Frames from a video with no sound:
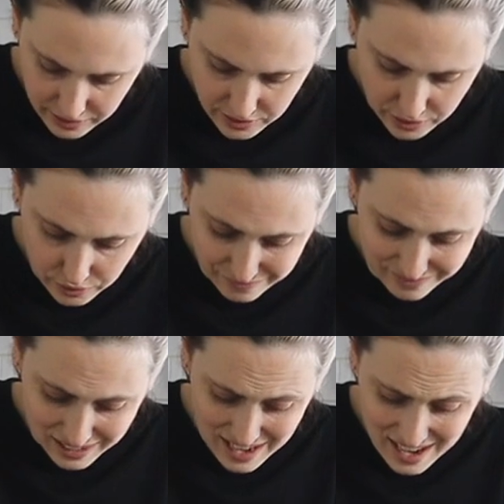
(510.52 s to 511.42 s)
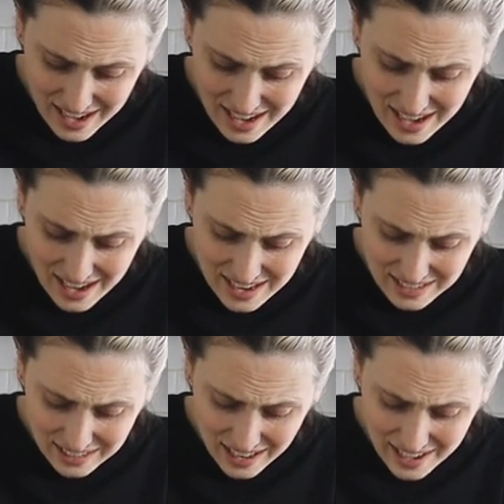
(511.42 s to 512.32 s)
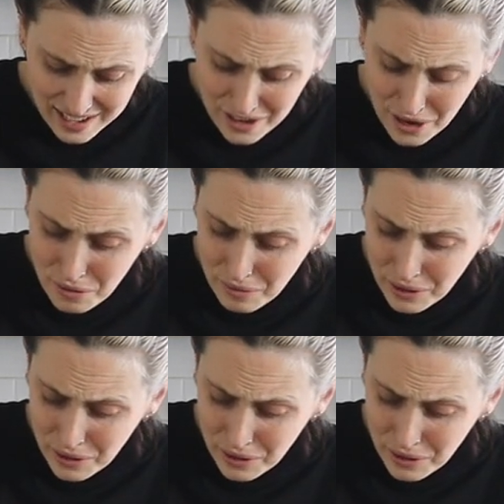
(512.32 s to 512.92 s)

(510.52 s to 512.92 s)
so it has like no